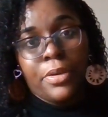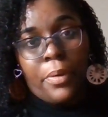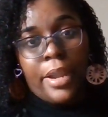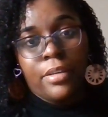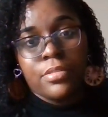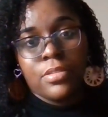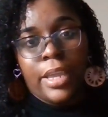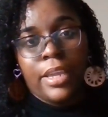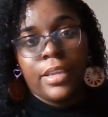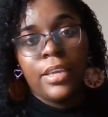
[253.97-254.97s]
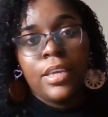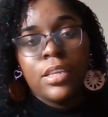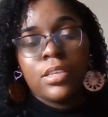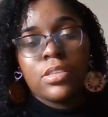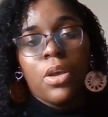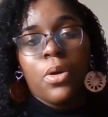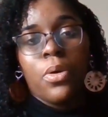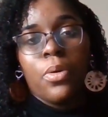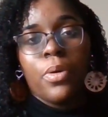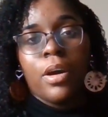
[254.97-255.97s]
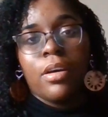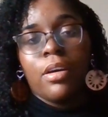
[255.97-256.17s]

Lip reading: crowds, okay? So